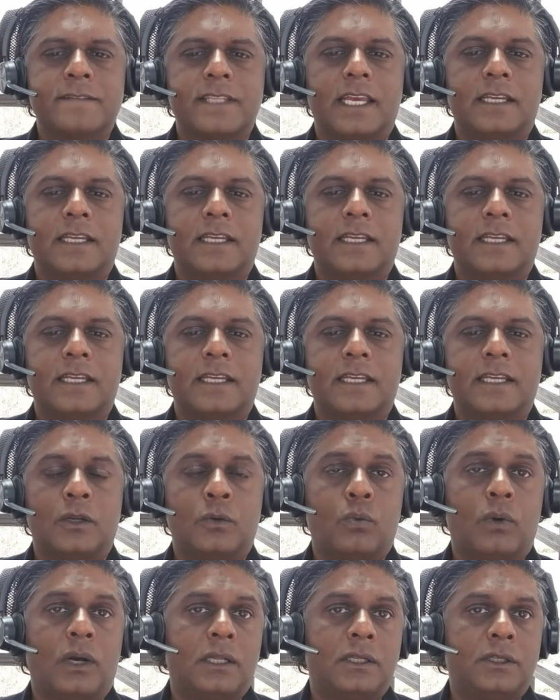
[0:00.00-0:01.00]
And
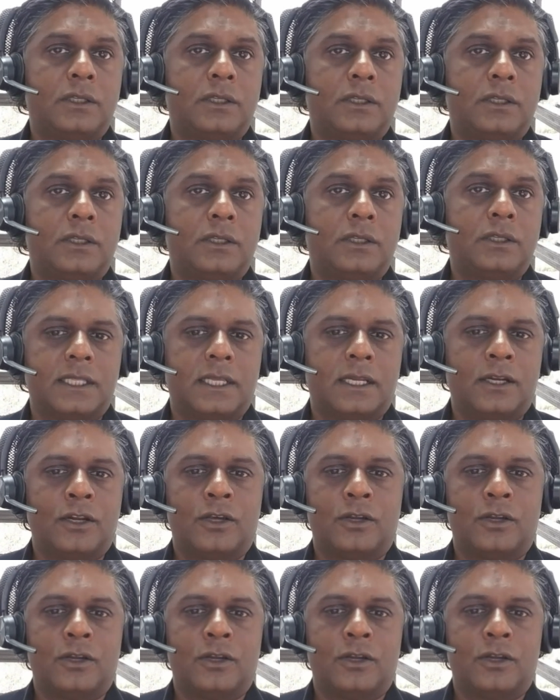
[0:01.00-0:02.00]
while you will see that a
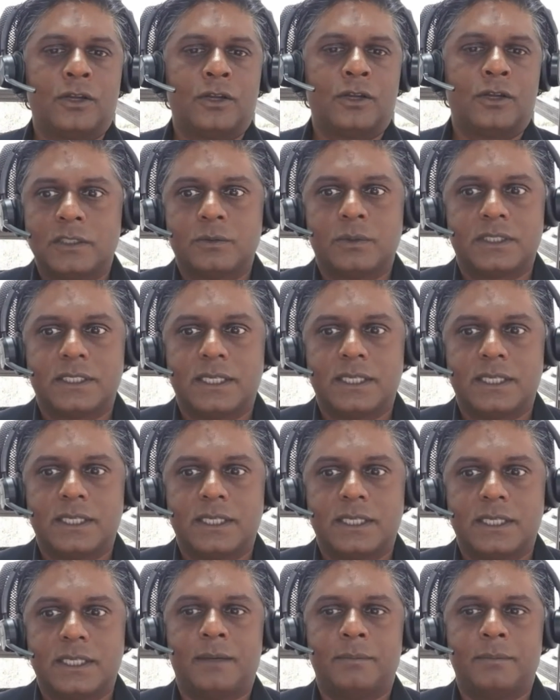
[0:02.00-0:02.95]
lot of workers will say, "Hey,